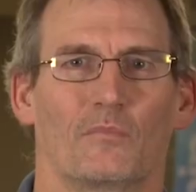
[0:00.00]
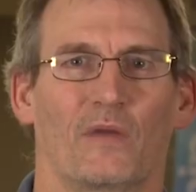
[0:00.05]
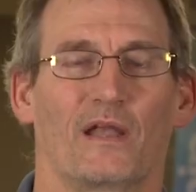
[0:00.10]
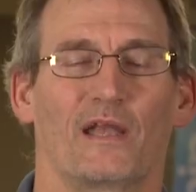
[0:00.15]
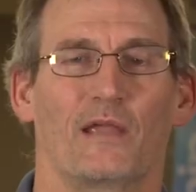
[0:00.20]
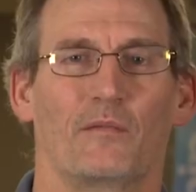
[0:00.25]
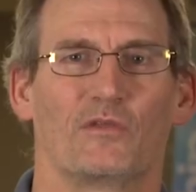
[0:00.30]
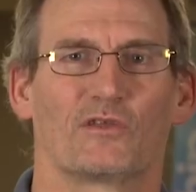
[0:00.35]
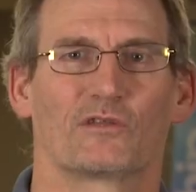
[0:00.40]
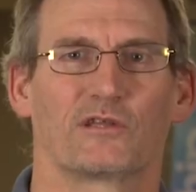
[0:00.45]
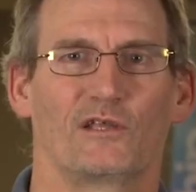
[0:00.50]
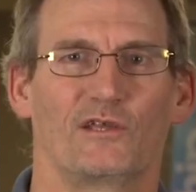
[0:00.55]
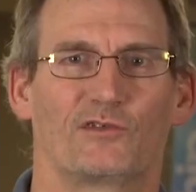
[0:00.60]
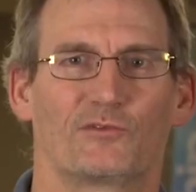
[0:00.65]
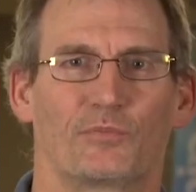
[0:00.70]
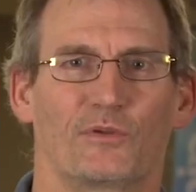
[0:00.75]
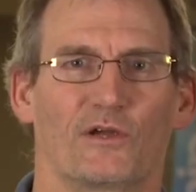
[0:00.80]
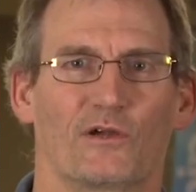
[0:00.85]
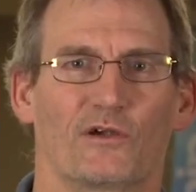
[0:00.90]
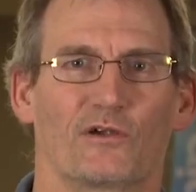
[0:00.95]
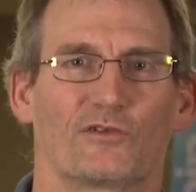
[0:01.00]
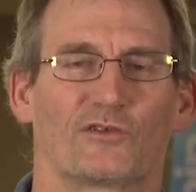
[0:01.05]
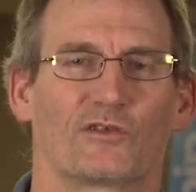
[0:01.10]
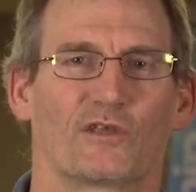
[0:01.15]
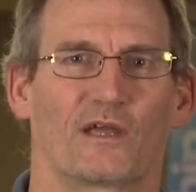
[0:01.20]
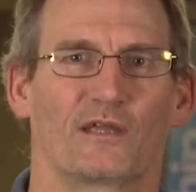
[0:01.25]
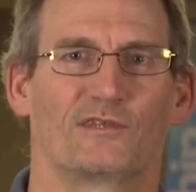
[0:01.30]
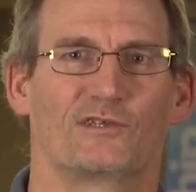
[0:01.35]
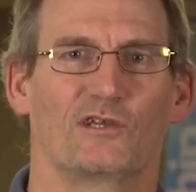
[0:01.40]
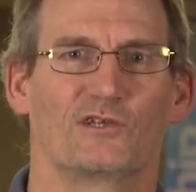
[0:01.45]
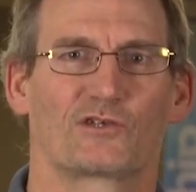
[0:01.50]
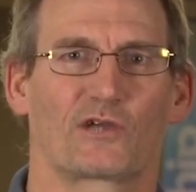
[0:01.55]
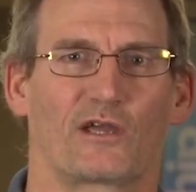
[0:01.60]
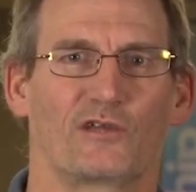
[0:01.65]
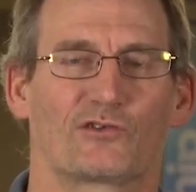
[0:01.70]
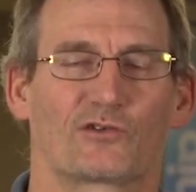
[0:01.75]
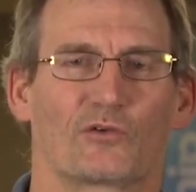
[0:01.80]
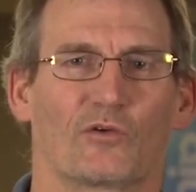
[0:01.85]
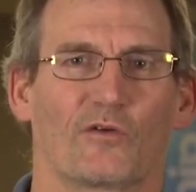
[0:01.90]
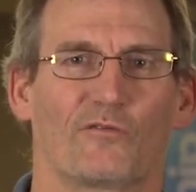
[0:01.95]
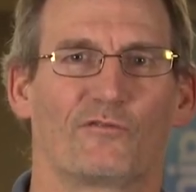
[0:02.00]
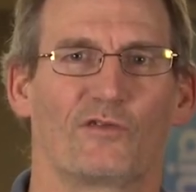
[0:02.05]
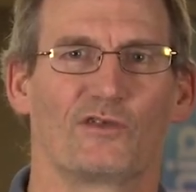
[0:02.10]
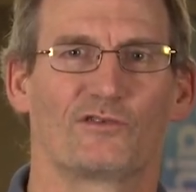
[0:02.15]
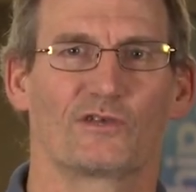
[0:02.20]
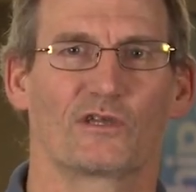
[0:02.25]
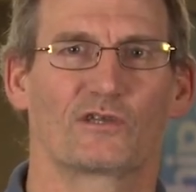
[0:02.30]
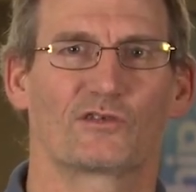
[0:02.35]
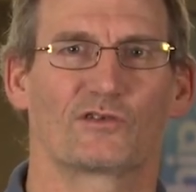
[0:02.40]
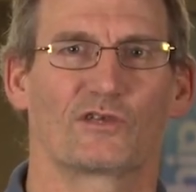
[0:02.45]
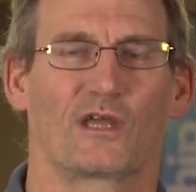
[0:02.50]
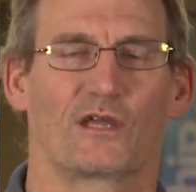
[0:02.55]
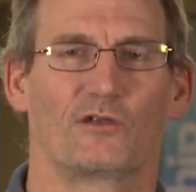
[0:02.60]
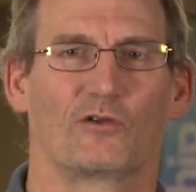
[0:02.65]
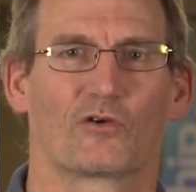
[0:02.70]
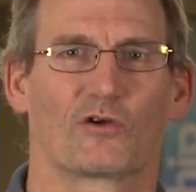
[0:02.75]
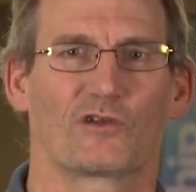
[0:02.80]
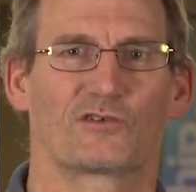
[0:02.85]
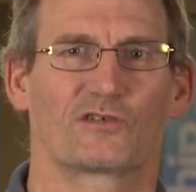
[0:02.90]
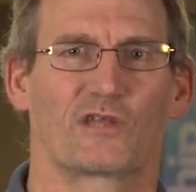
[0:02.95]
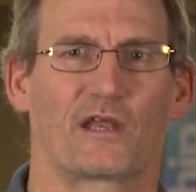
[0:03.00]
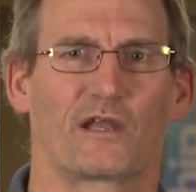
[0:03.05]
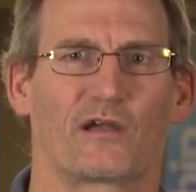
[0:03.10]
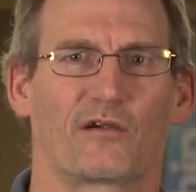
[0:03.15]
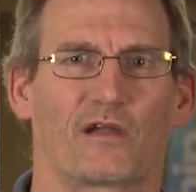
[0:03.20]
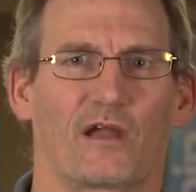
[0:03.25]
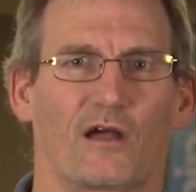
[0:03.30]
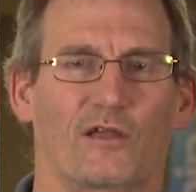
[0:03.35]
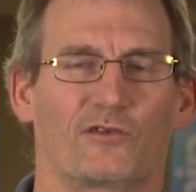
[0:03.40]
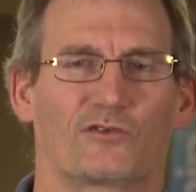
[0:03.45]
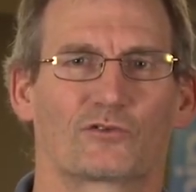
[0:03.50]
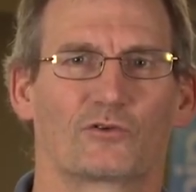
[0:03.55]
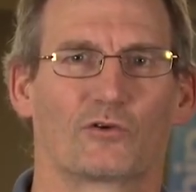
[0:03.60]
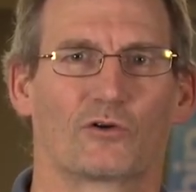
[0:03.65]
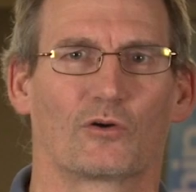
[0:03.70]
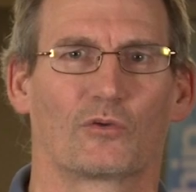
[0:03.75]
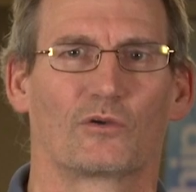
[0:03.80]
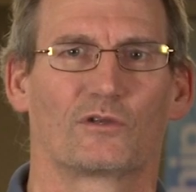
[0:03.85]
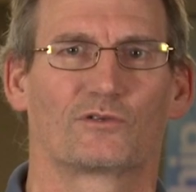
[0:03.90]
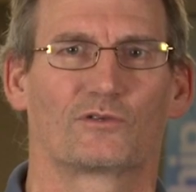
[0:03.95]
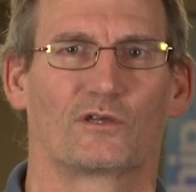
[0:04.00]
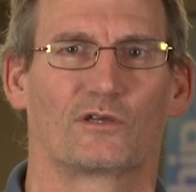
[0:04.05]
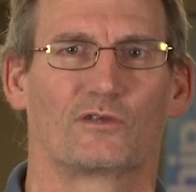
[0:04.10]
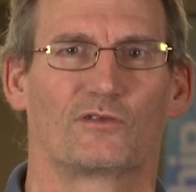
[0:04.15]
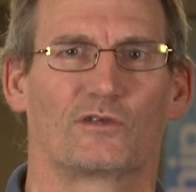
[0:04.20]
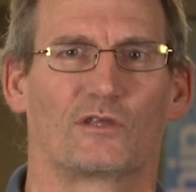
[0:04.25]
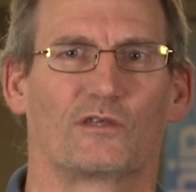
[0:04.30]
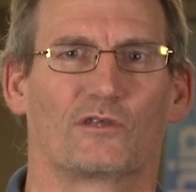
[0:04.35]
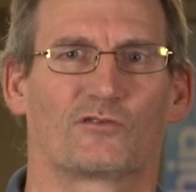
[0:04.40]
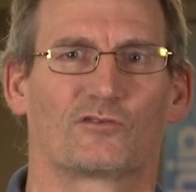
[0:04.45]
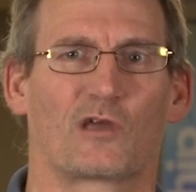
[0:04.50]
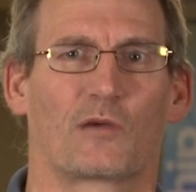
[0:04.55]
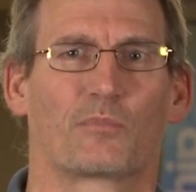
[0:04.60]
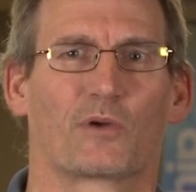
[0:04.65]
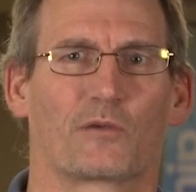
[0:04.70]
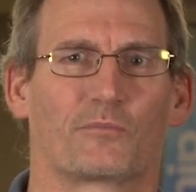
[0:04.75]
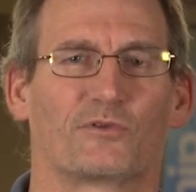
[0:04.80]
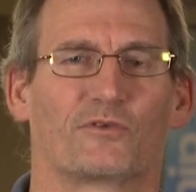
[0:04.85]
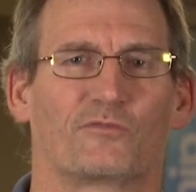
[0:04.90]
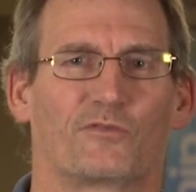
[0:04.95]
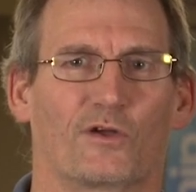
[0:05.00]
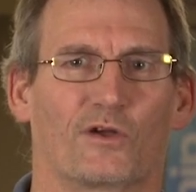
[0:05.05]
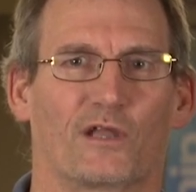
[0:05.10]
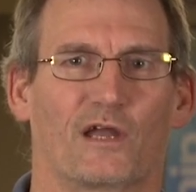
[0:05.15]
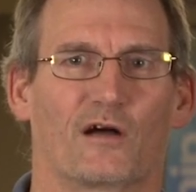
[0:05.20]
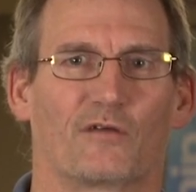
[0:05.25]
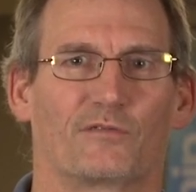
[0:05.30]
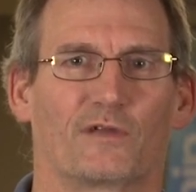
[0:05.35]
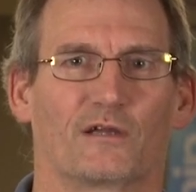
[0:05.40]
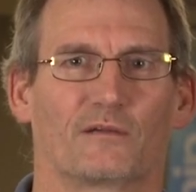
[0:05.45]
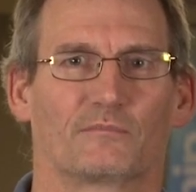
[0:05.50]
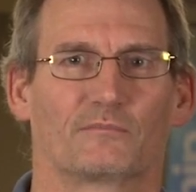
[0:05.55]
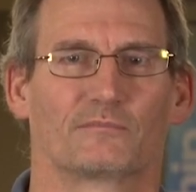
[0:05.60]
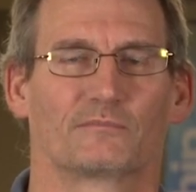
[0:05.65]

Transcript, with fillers: My name is Lee Spears. I teach high school physics at Norristown Area High School which is in the suburbs of Philadelphia.